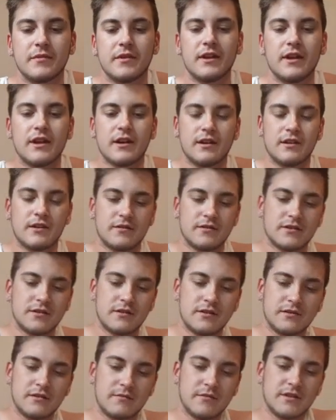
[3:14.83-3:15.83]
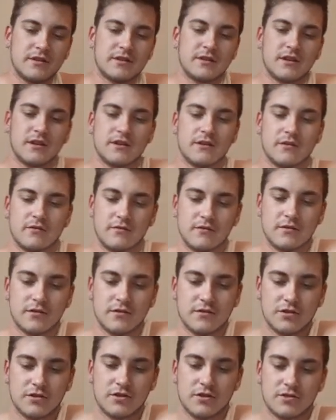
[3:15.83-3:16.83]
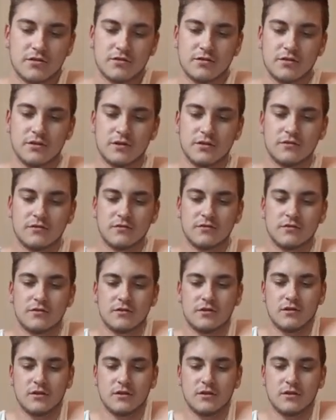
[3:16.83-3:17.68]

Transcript: But yeah, I'll turn them inside out and I'll show you.